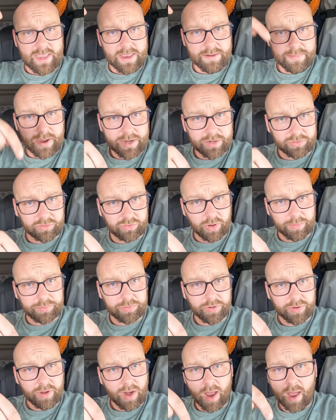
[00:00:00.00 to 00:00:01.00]
in my
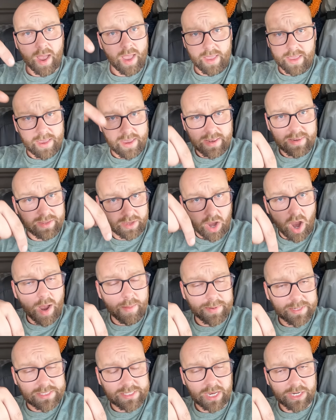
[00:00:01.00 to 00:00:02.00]
description, uh, in the
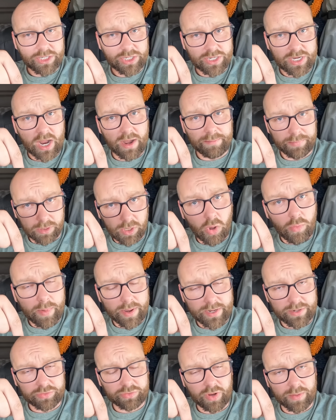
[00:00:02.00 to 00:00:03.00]
comment section down below
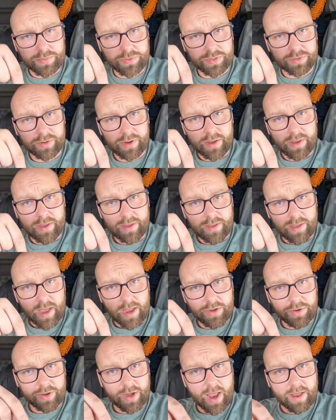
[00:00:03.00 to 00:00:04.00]
my description.
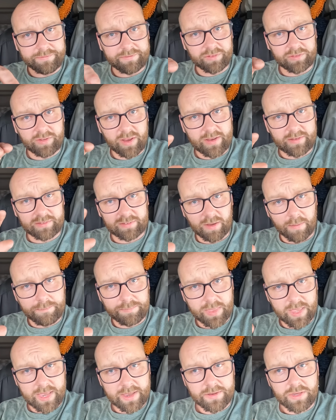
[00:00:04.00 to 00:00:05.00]
And you're going to have to say
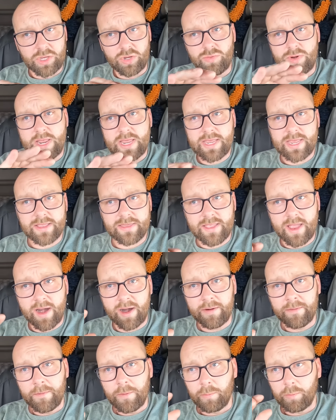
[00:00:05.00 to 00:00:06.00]
something unique in
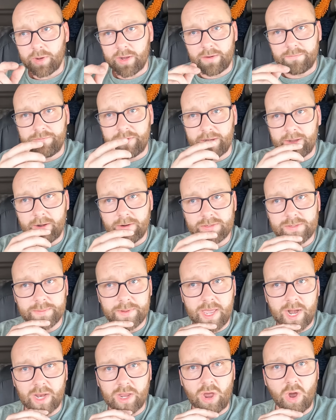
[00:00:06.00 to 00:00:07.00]
there. We're going to figure out
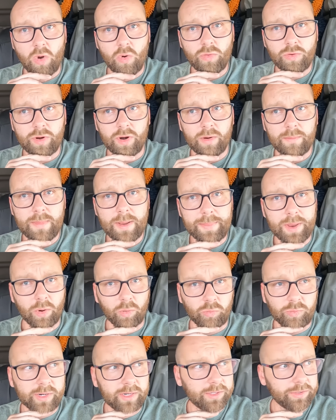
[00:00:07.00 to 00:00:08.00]
some kind of code, or maybe
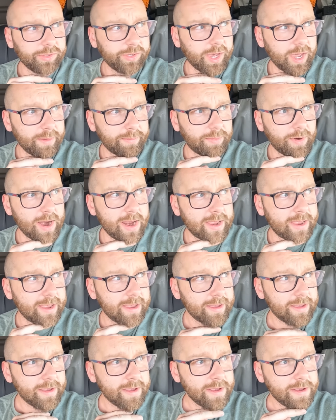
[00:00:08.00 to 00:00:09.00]
a riddle you got to break,
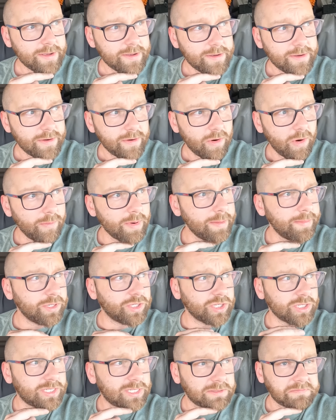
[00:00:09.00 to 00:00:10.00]
or maybe
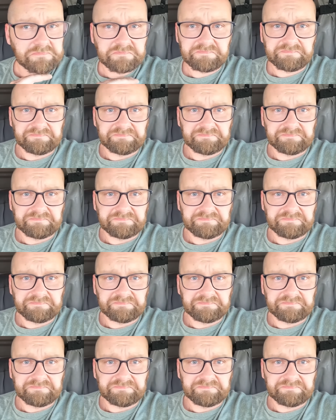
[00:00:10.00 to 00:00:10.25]
just